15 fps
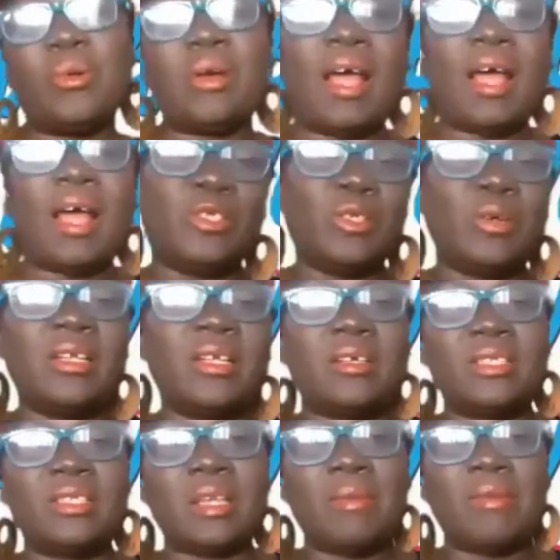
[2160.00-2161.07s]
I'm sure there are
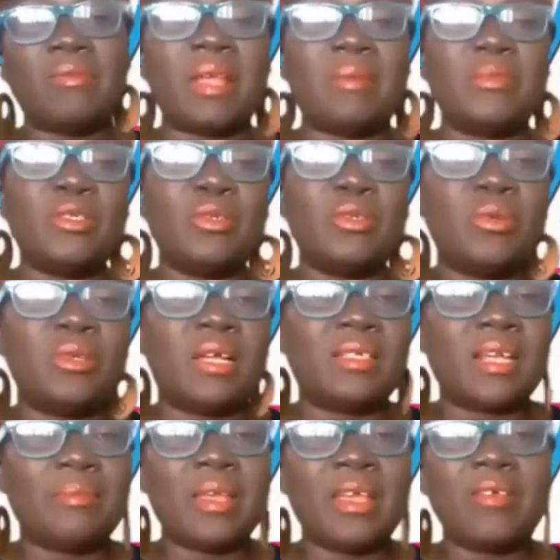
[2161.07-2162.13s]
some of them too that
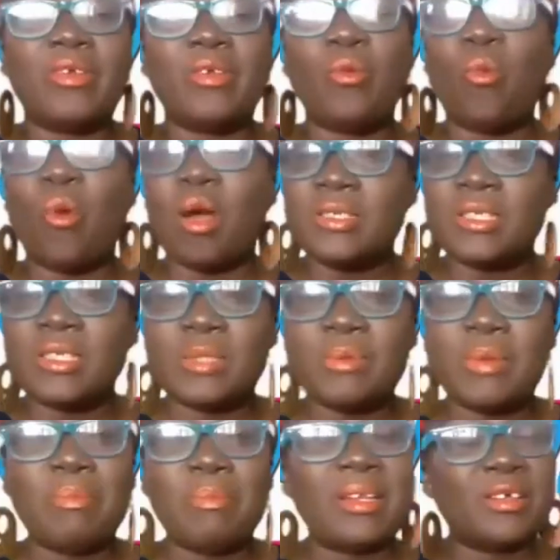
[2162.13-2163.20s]
I'm hearing want to
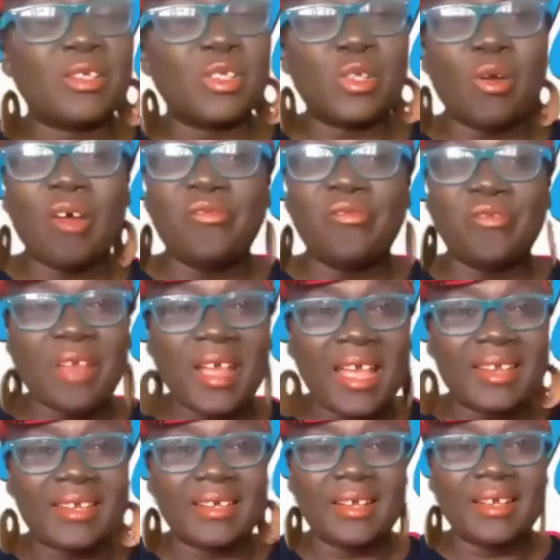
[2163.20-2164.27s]
speak, but they're so
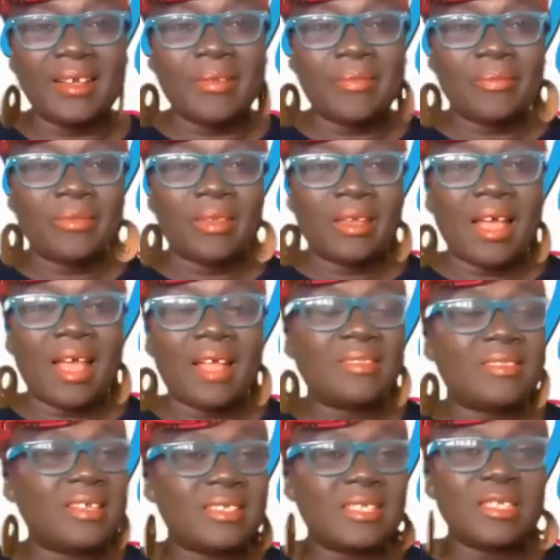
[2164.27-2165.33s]
afraid. And
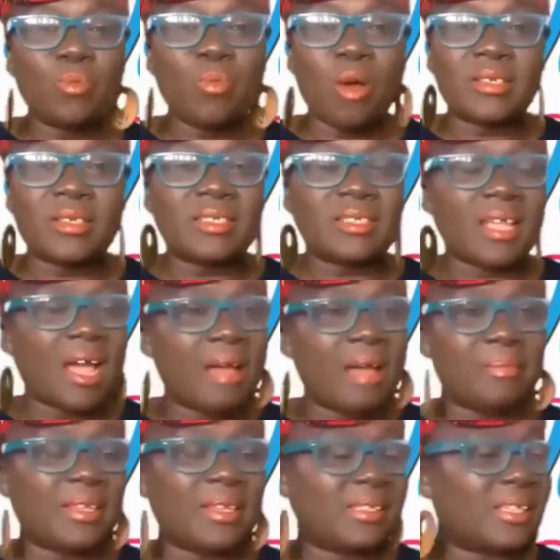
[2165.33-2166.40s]
this is what is
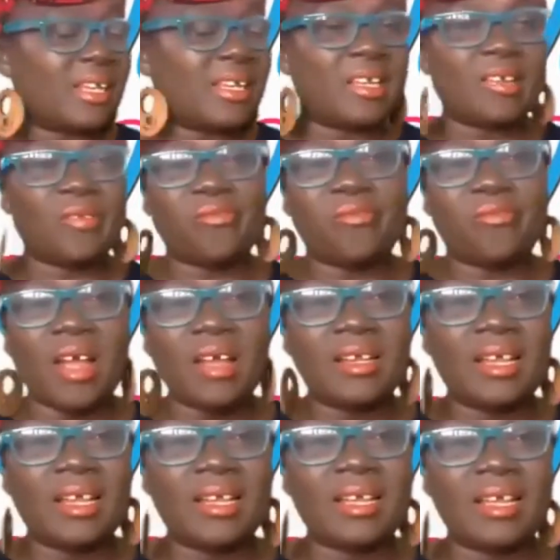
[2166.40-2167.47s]
happening, Senator
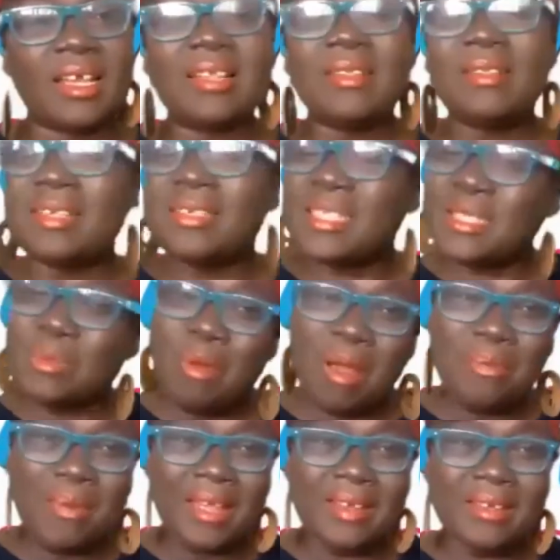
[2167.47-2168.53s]
Franklyn. And this is
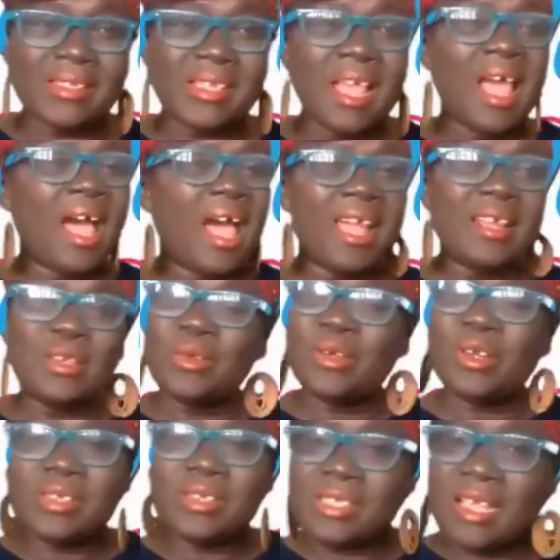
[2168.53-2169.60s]
Barbados. I don't
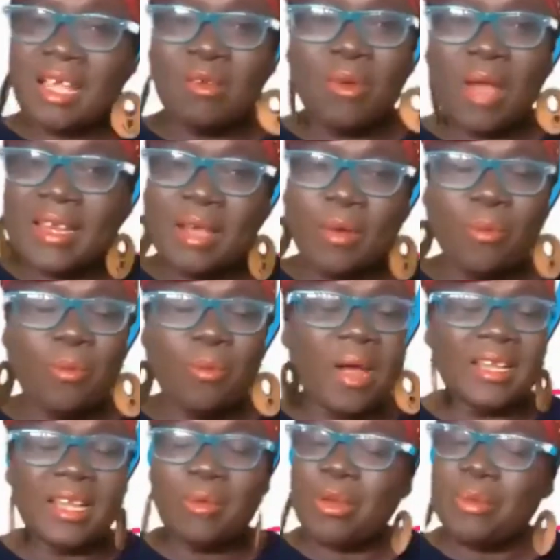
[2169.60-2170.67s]
understand why
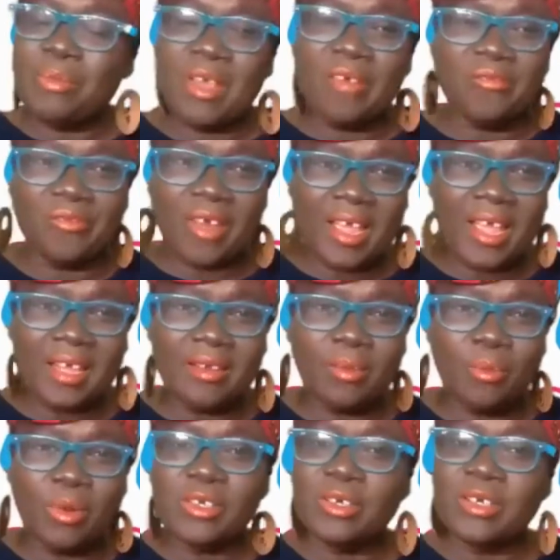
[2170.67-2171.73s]
they would be afraid.
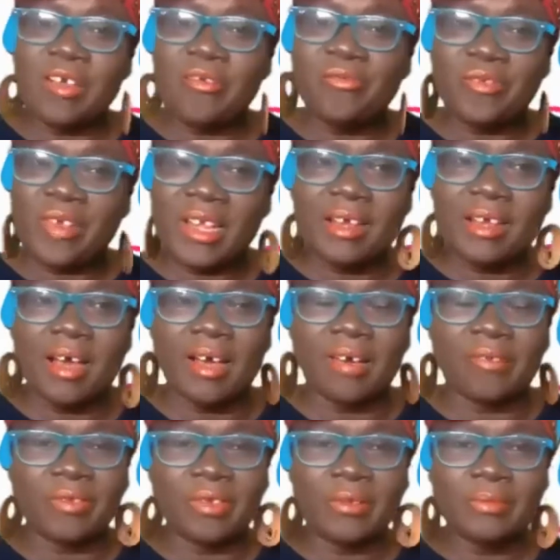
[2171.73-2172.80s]
What are they afraid of?
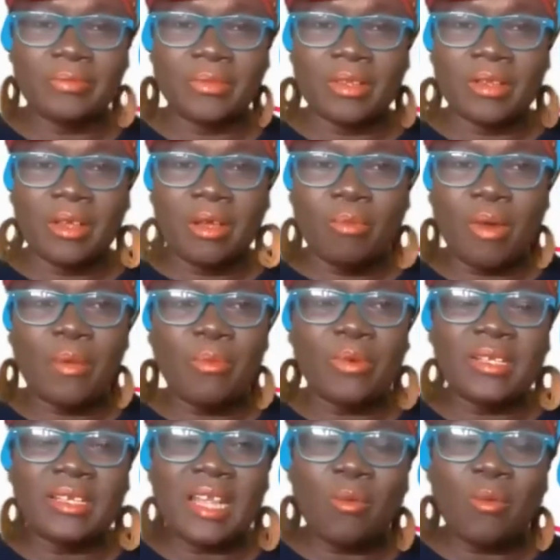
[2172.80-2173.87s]
Why
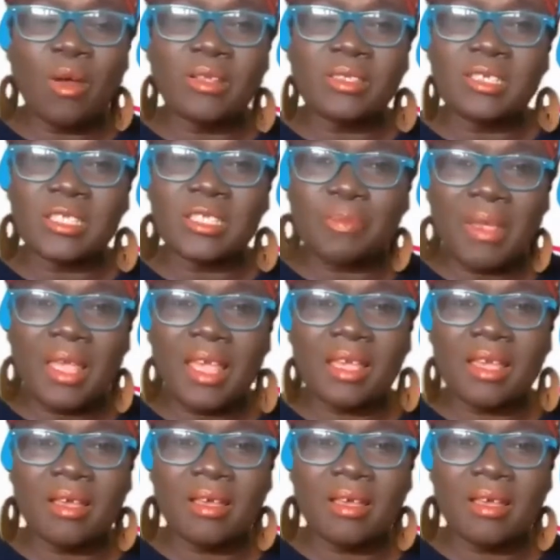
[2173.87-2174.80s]
wouldn't they want to speak?